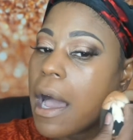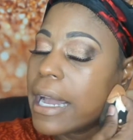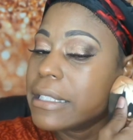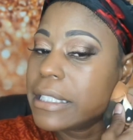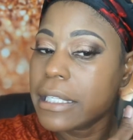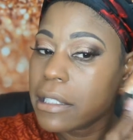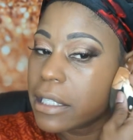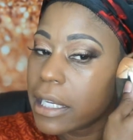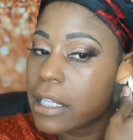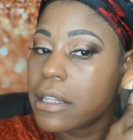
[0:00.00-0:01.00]
I
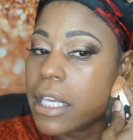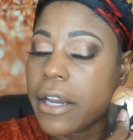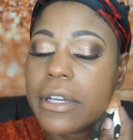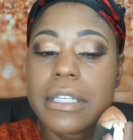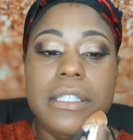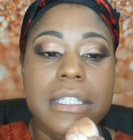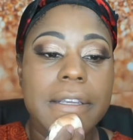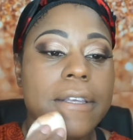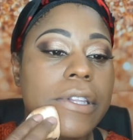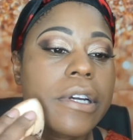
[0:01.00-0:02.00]
didn't get their
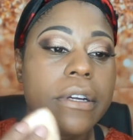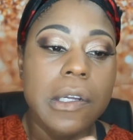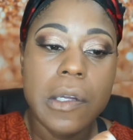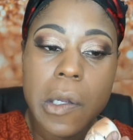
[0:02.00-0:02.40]
concealer